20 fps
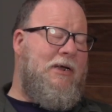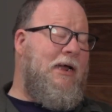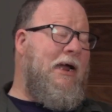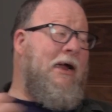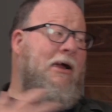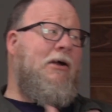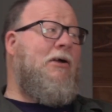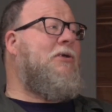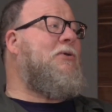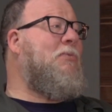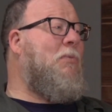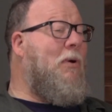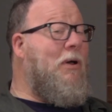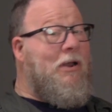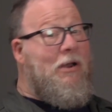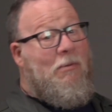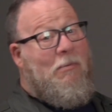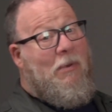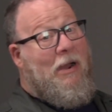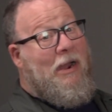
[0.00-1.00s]
Eric's
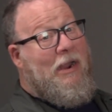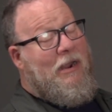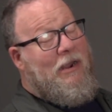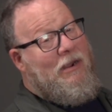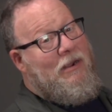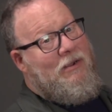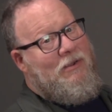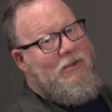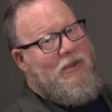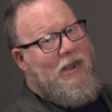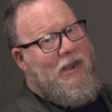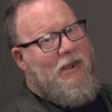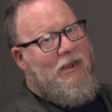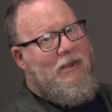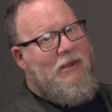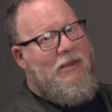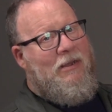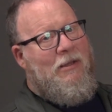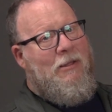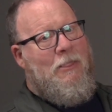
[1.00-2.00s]
one of my,
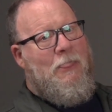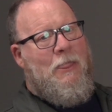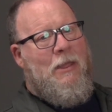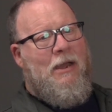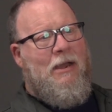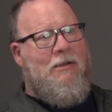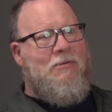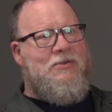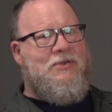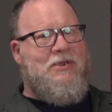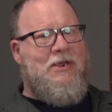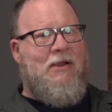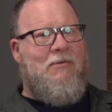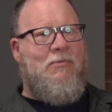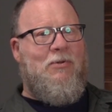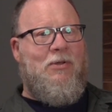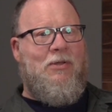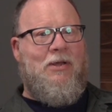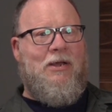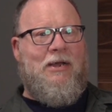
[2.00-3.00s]
I have
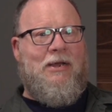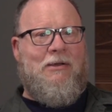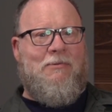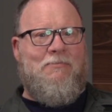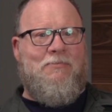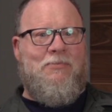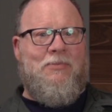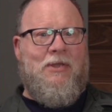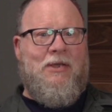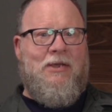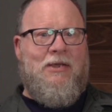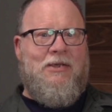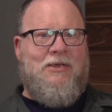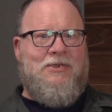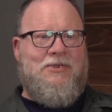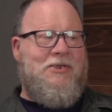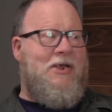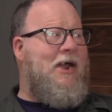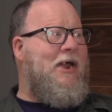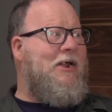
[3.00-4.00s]
several
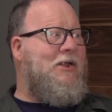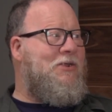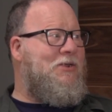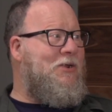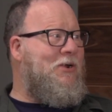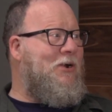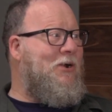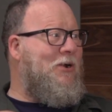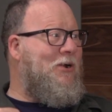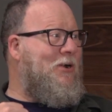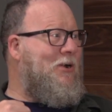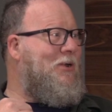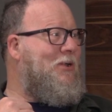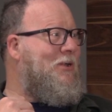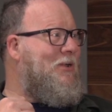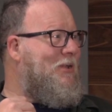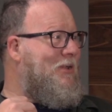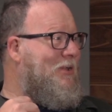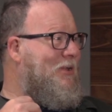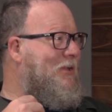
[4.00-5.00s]
science nerd
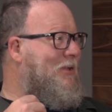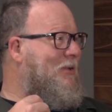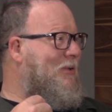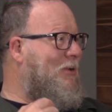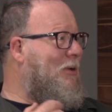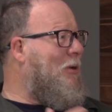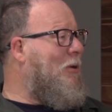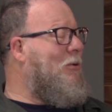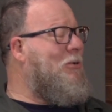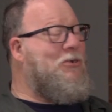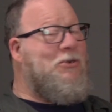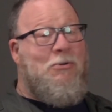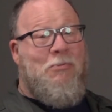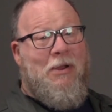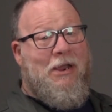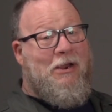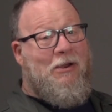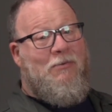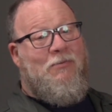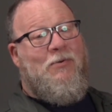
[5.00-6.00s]
holster
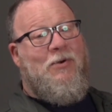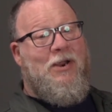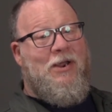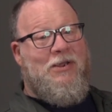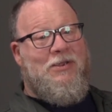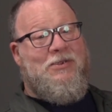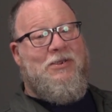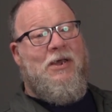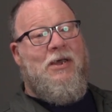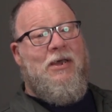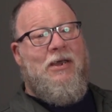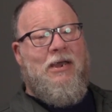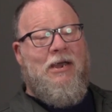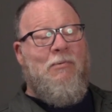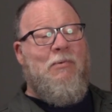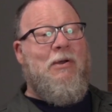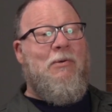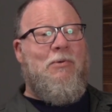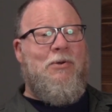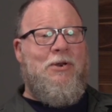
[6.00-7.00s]
maker friends,
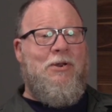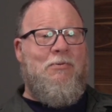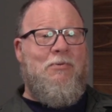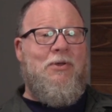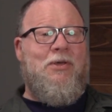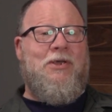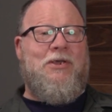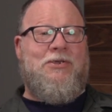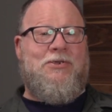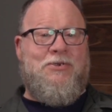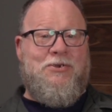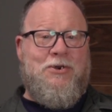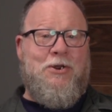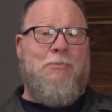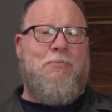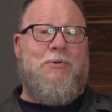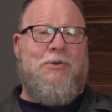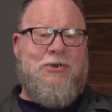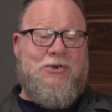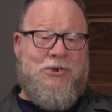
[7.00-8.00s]
and we will do really
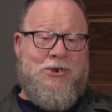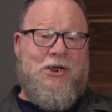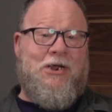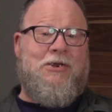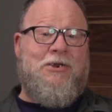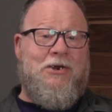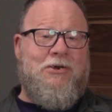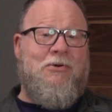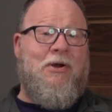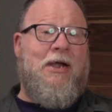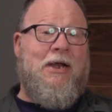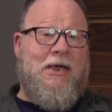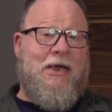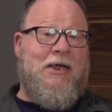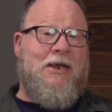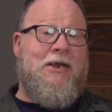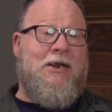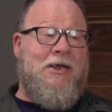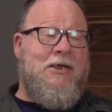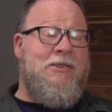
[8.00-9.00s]
stupid shit to try to
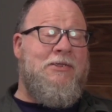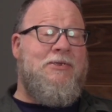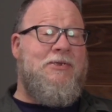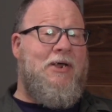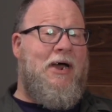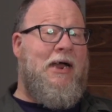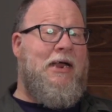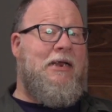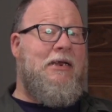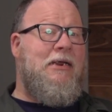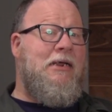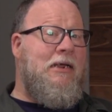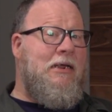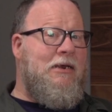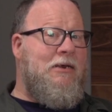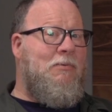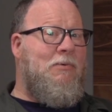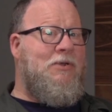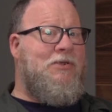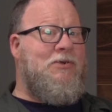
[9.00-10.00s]
get an insight
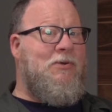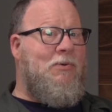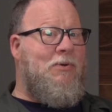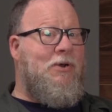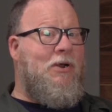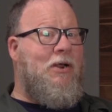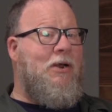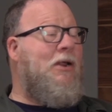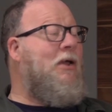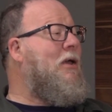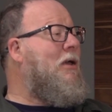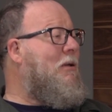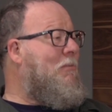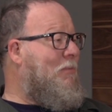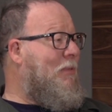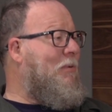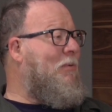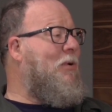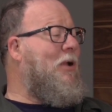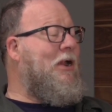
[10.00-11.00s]
into what's going on.
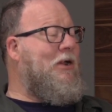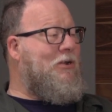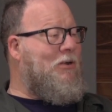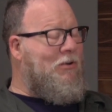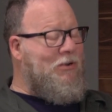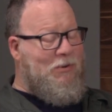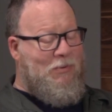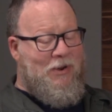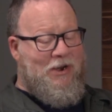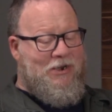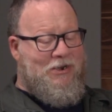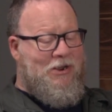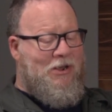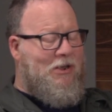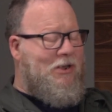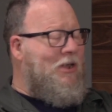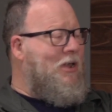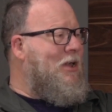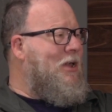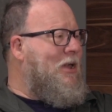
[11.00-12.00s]
Remember when I told you we
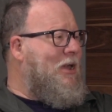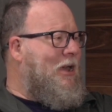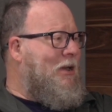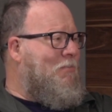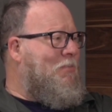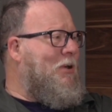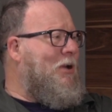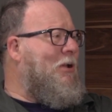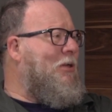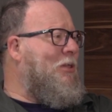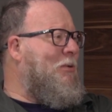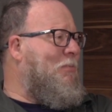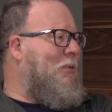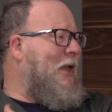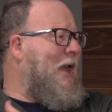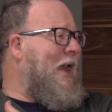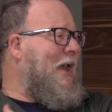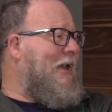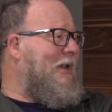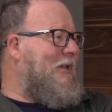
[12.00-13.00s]
took and put on the
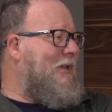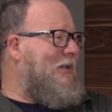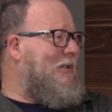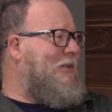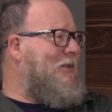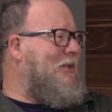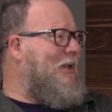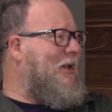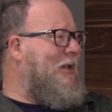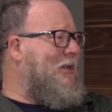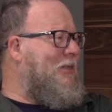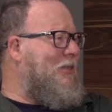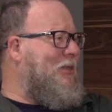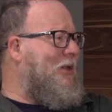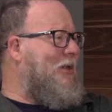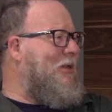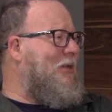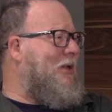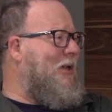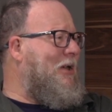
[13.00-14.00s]
black,
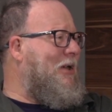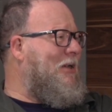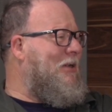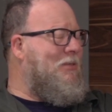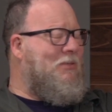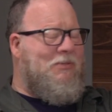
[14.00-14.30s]
the